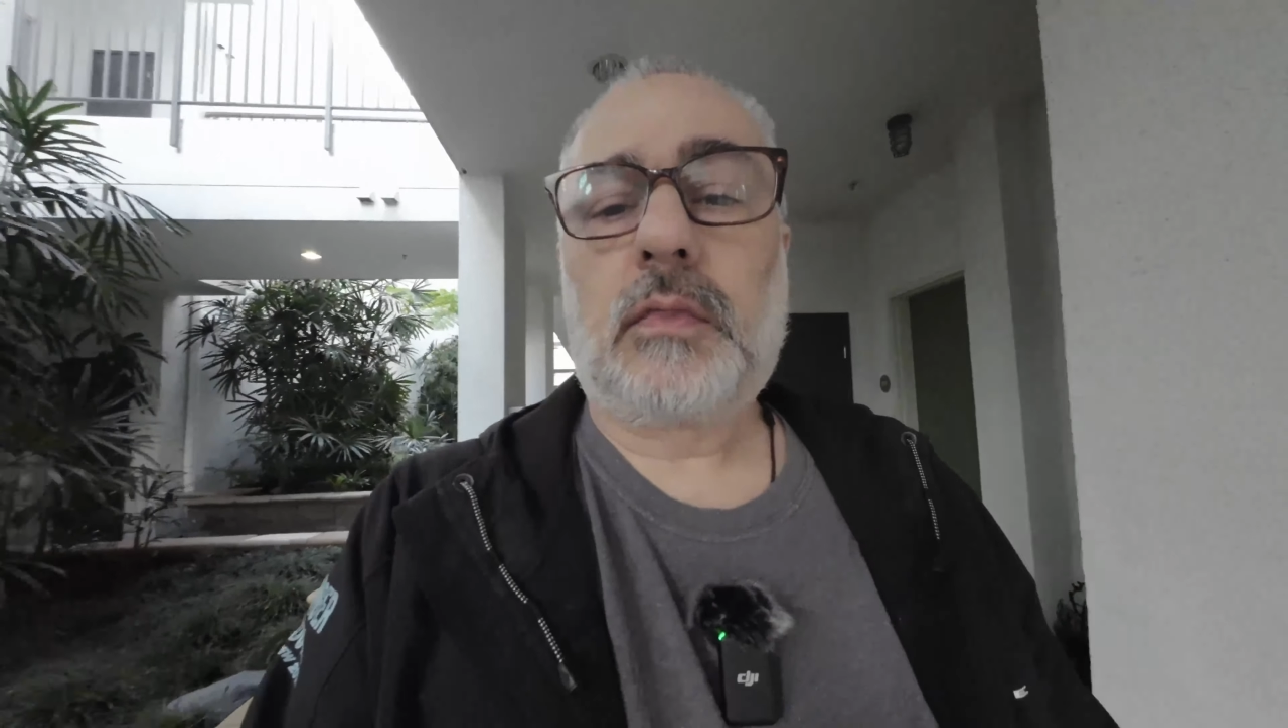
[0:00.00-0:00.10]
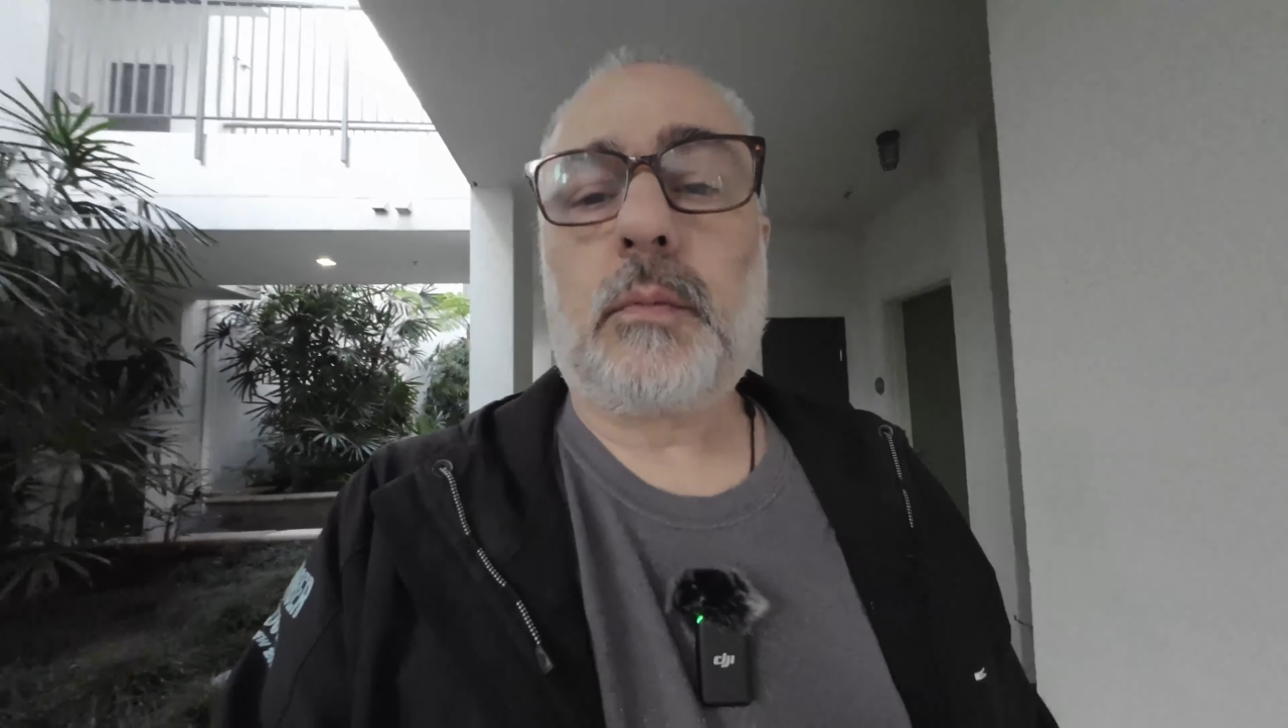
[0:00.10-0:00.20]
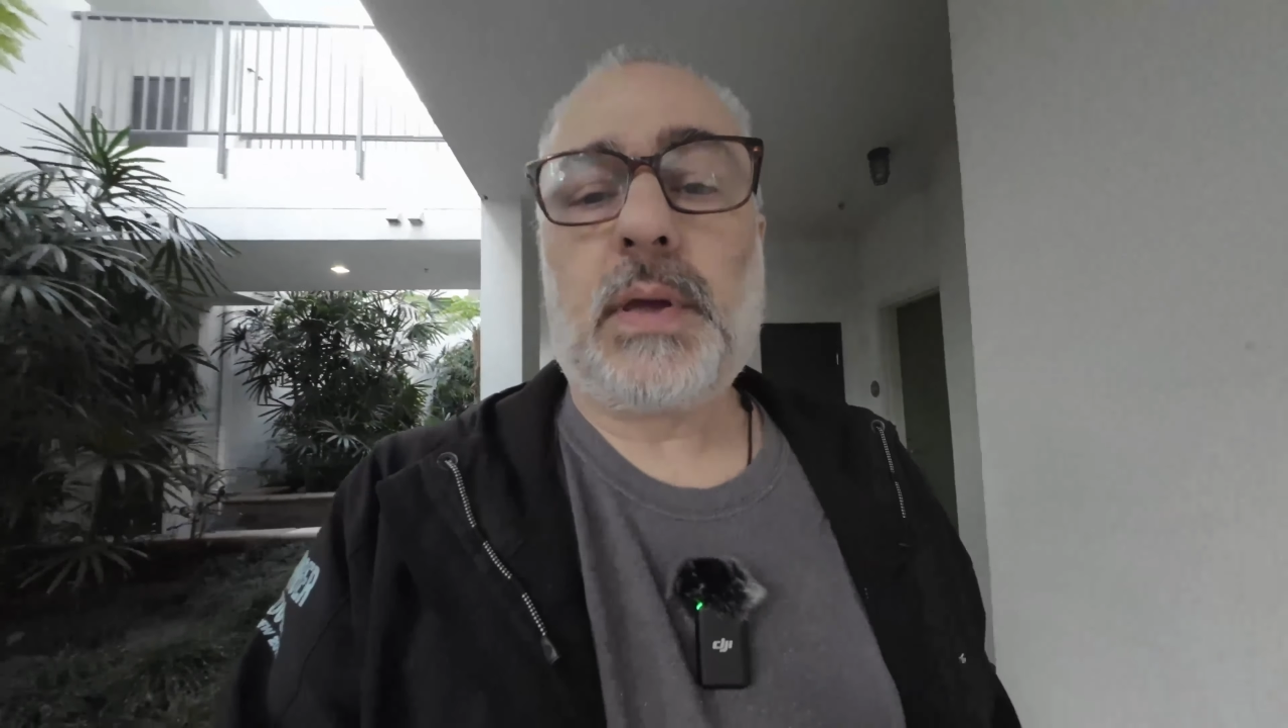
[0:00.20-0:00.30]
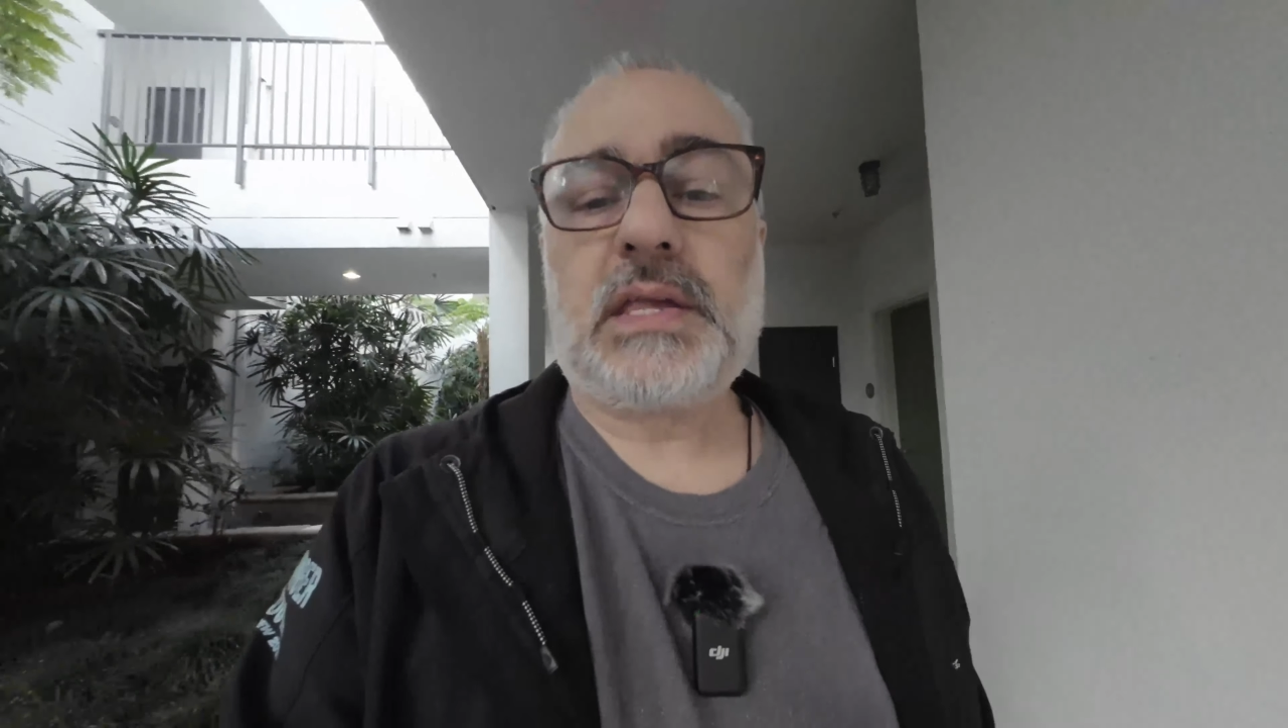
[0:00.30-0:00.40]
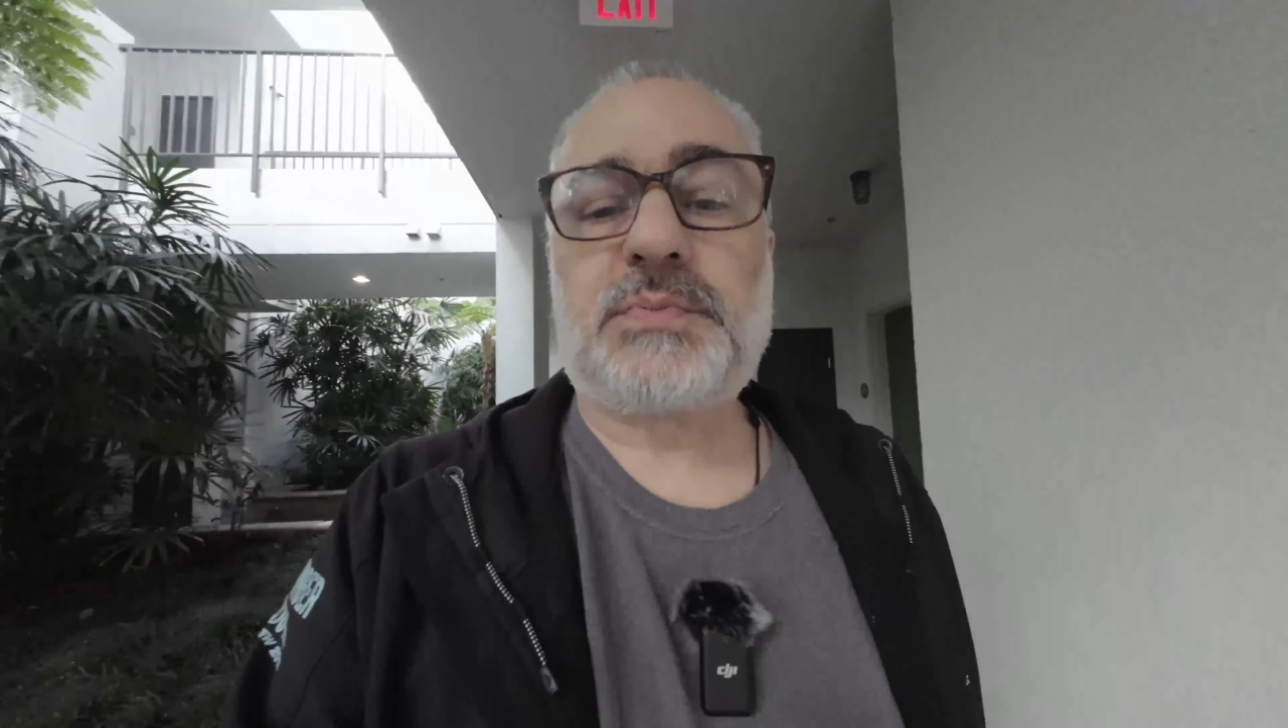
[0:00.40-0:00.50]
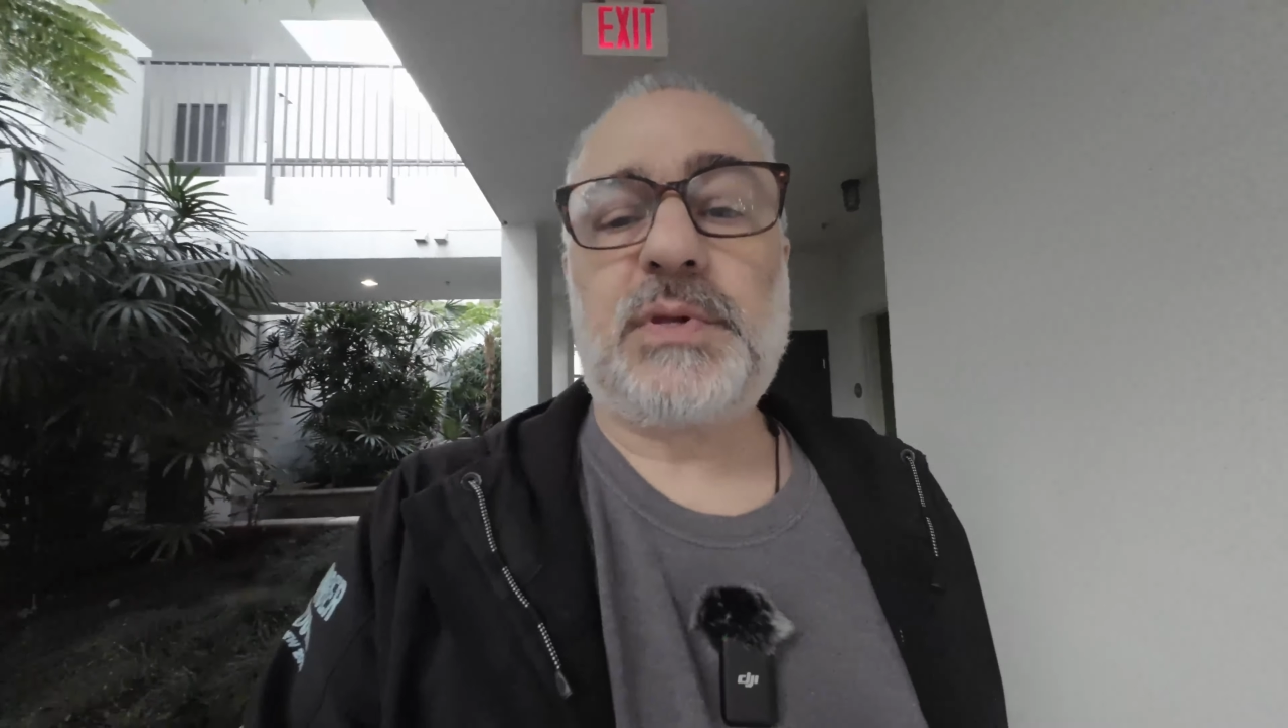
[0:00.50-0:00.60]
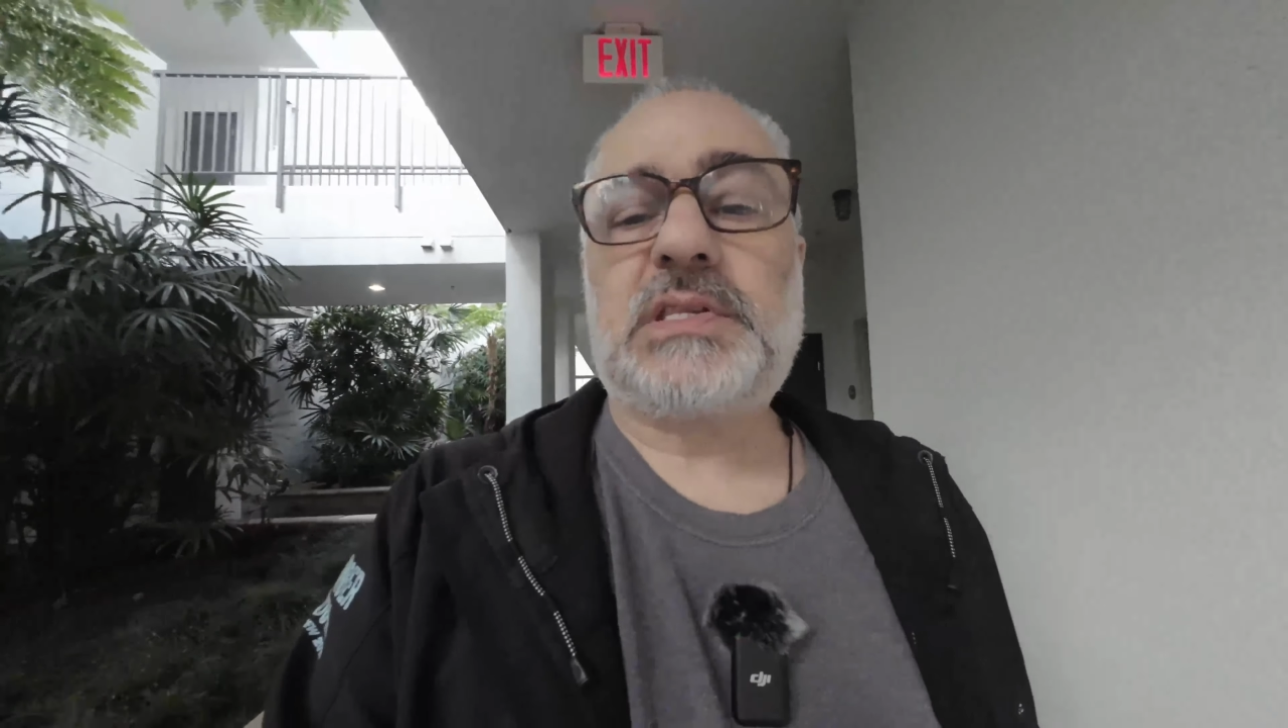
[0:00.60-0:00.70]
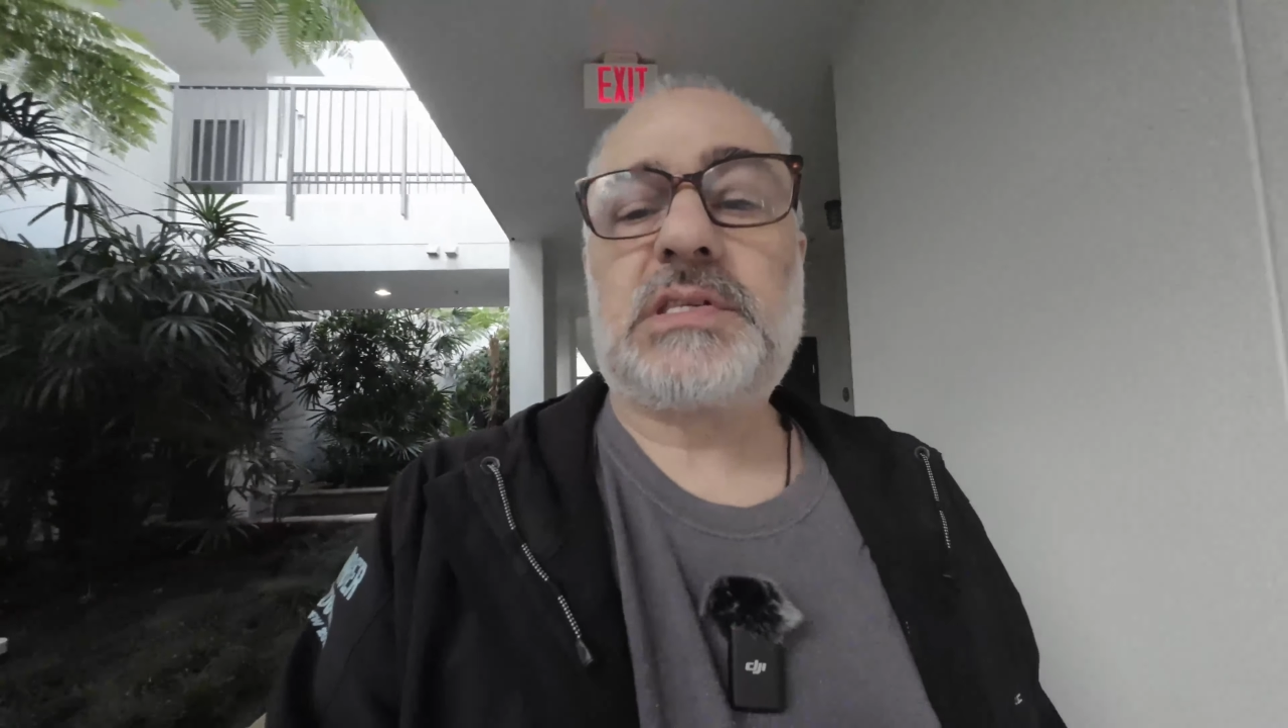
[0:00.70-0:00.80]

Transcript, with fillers: the basement